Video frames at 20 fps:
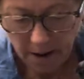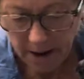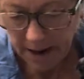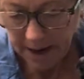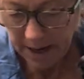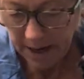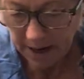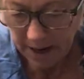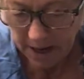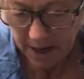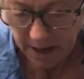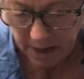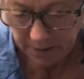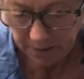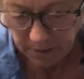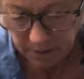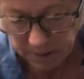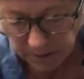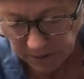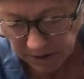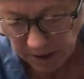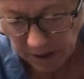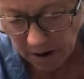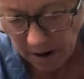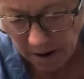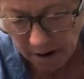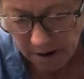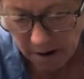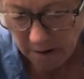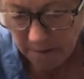right, those
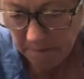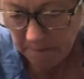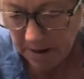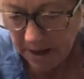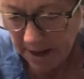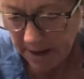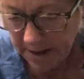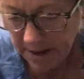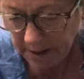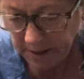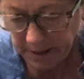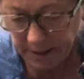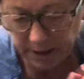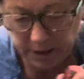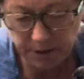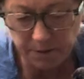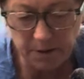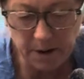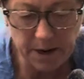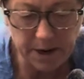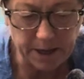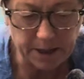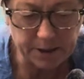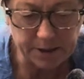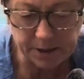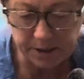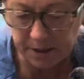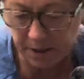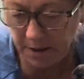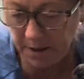are my
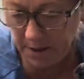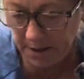electronics.